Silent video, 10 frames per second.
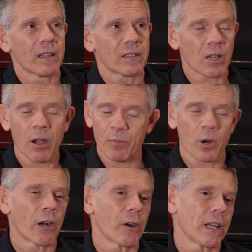top
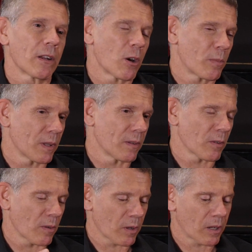priority to open
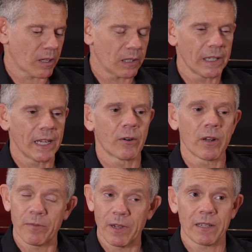clear and
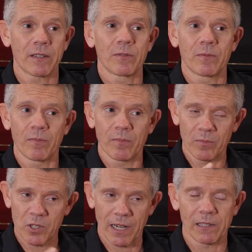effective
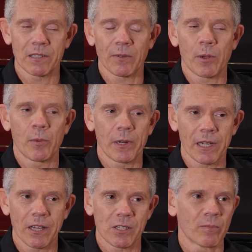channels of
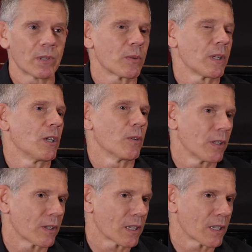communication between you and your